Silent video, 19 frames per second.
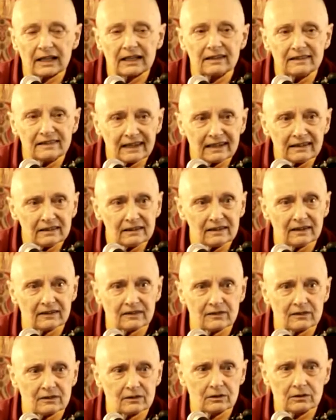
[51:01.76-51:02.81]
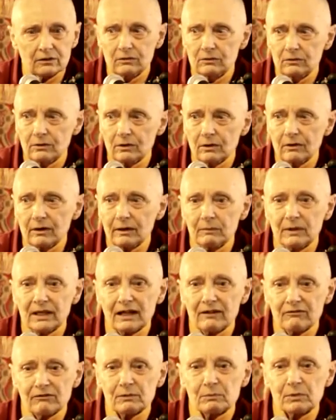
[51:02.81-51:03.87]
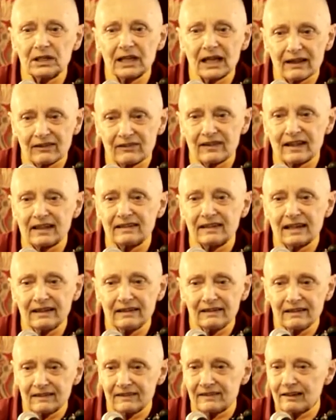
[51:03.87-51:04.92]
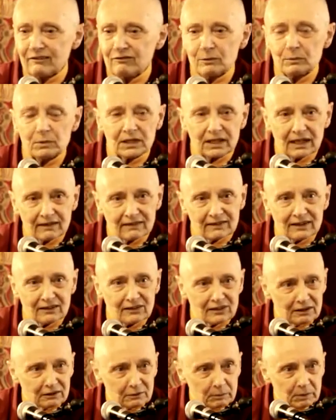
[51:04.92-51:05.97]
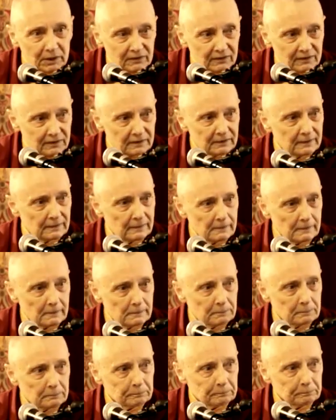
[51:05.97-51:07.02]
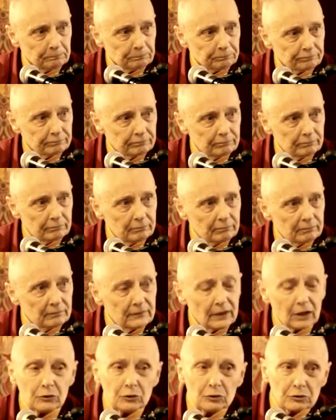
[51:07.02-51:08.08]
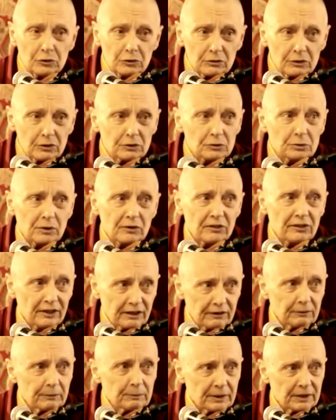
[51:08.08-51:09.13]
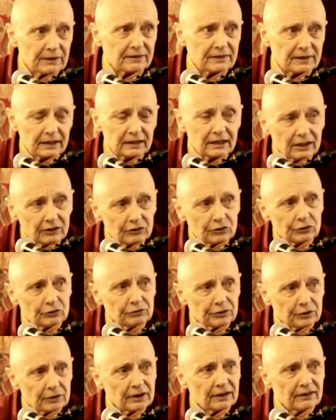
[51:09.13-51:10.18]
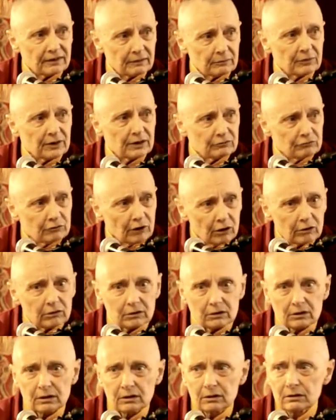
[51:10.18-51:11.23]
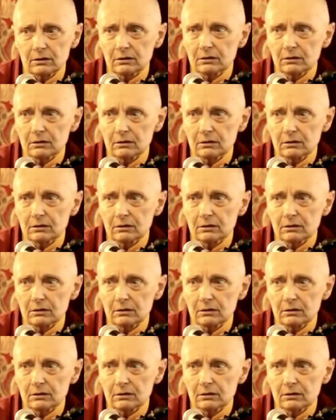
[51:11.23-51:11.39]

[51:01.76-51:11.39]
like a dentist, you know? I mean, everybody has their dentist, everybody has their therapist. Now, you don't go to a therapist unless you feel there's something wrong.